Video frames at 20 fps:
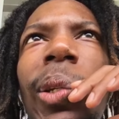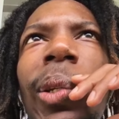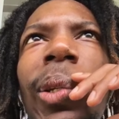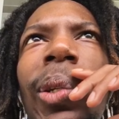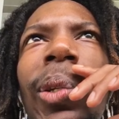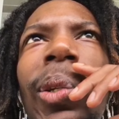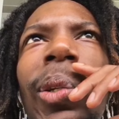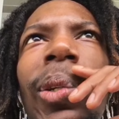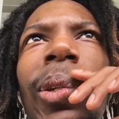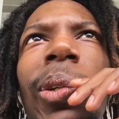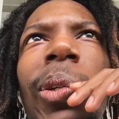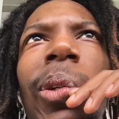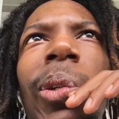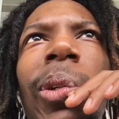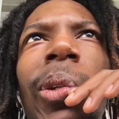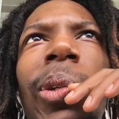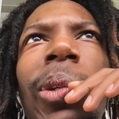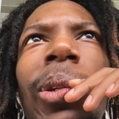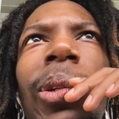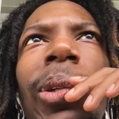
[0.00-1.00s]

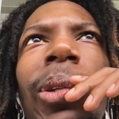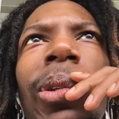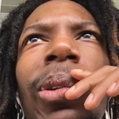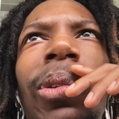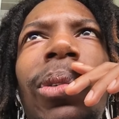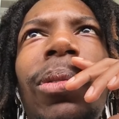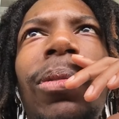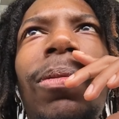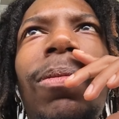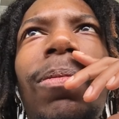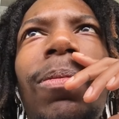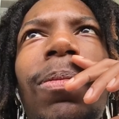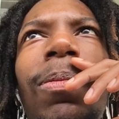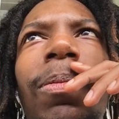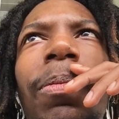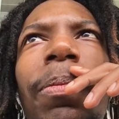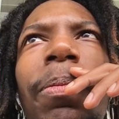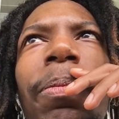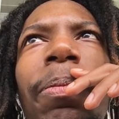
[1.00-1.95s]
Nobody speaks.